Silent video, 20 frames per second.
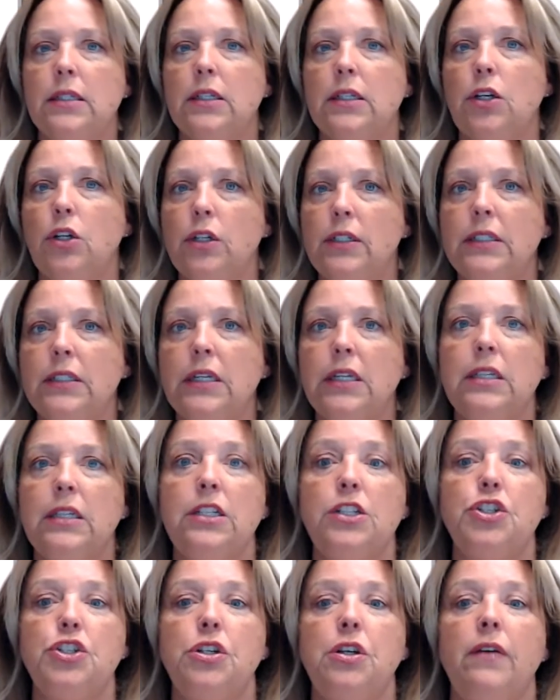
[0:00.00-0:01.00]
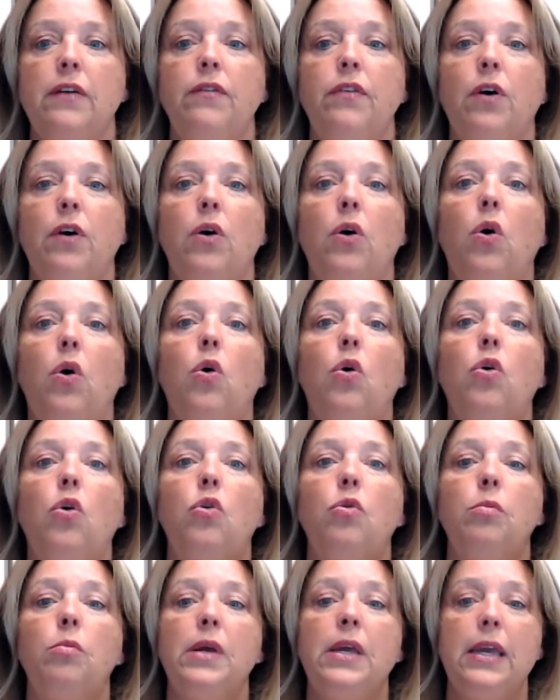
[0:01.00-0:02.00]
current condition of the
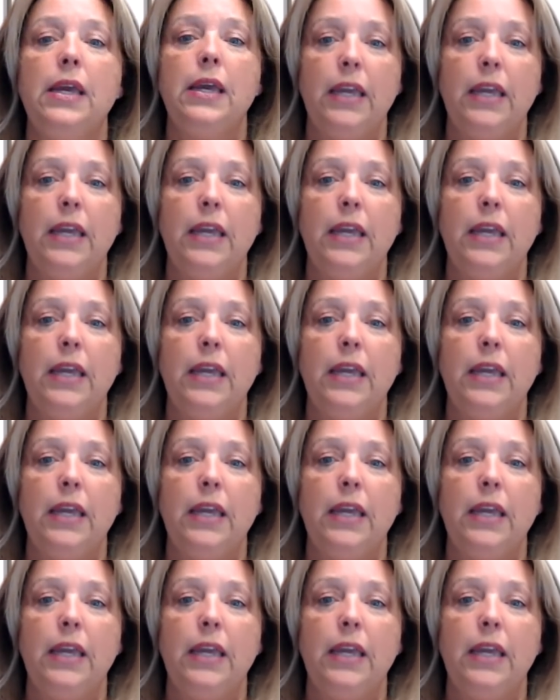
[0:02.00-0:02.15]
home